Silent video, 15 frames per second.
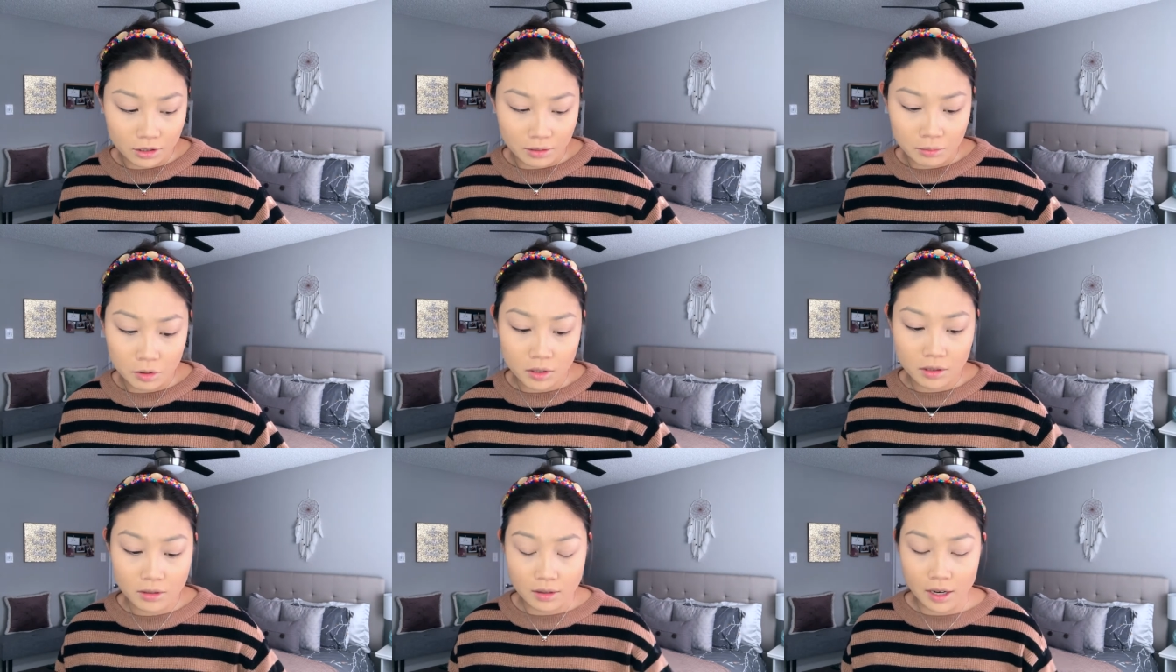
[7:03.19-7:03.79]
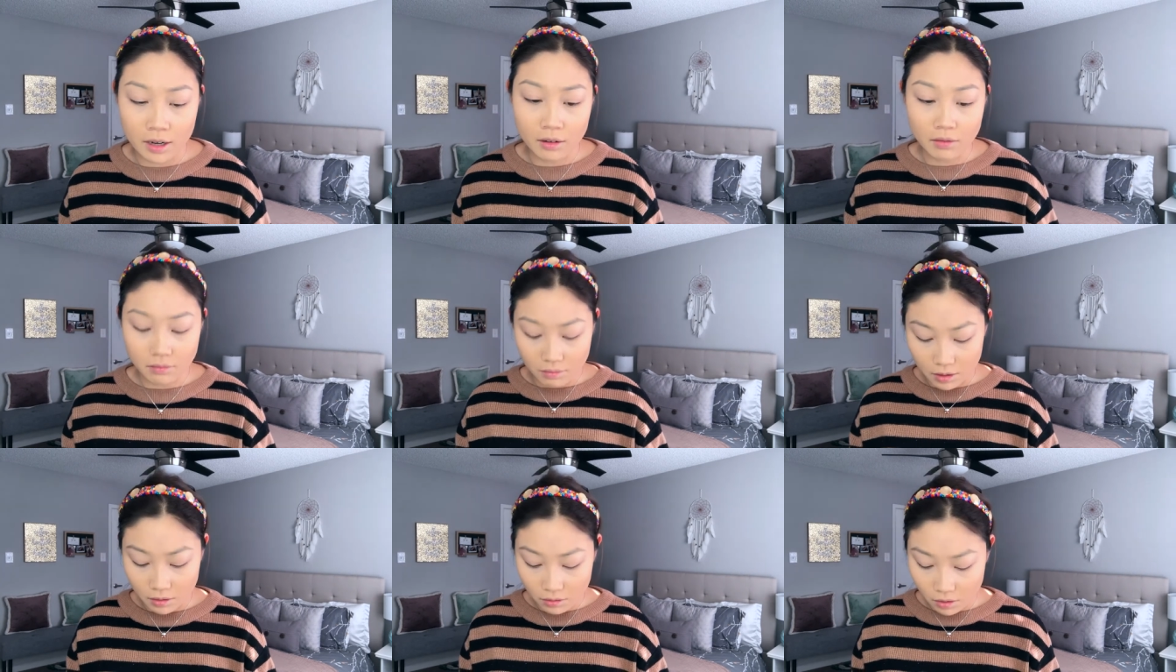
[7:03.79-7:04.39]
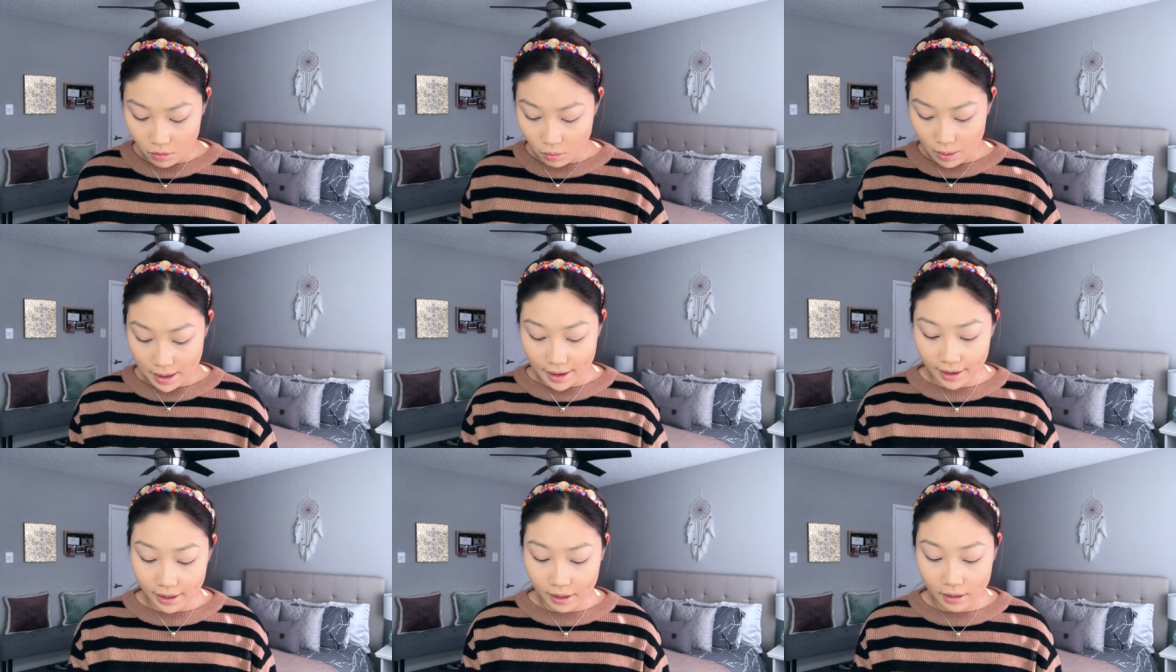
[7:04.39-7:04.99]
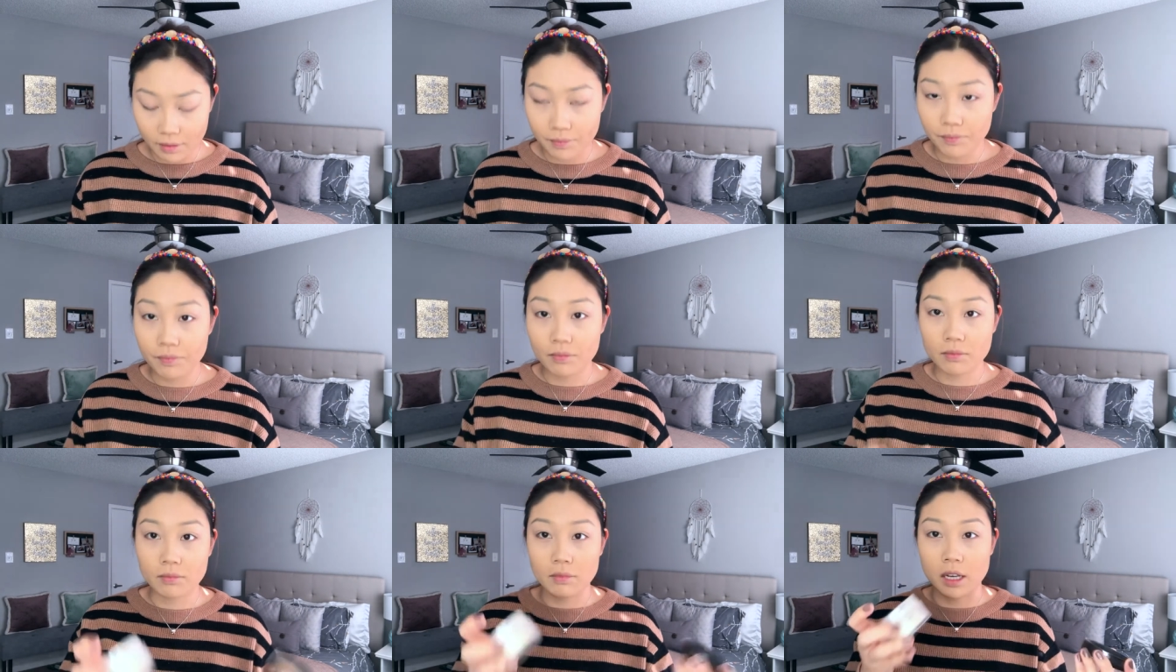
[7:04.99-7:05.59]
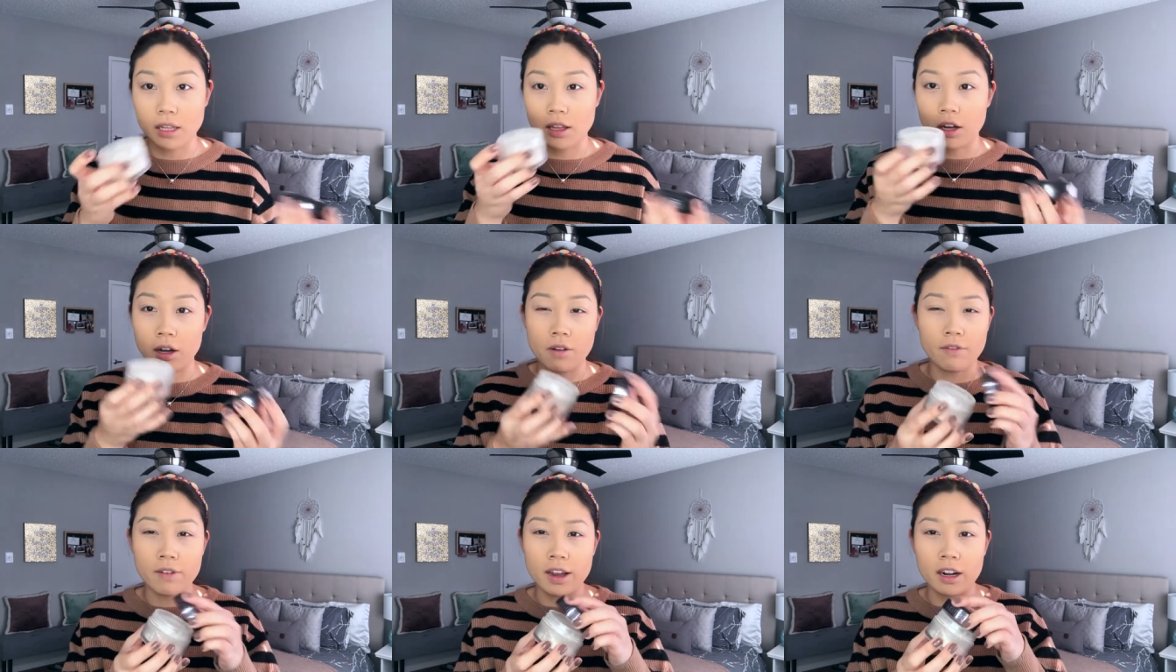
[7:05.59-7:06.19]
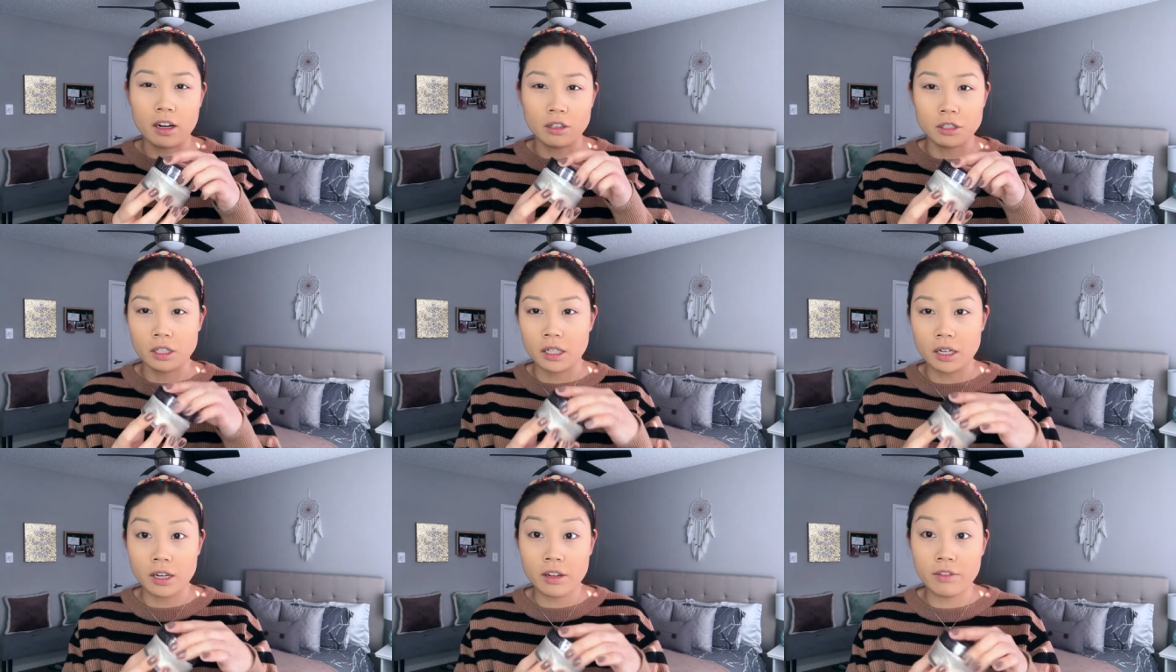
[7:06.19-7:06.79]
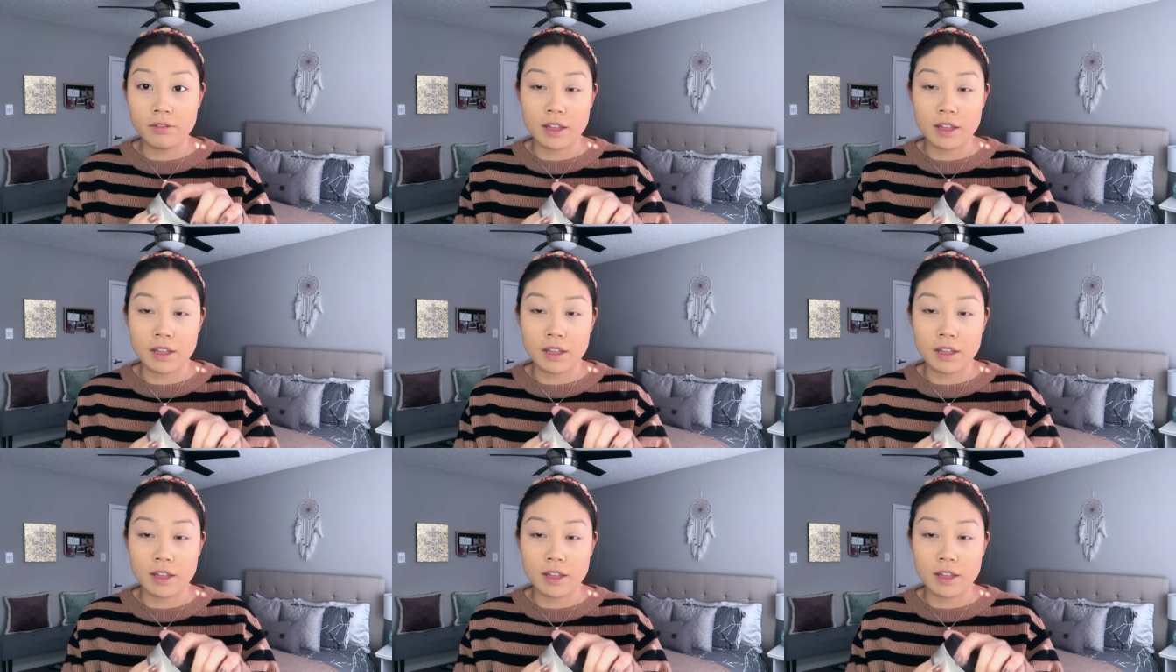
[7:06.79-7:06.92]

So I'm just I don't I don't know why like they couldn't find an alternative.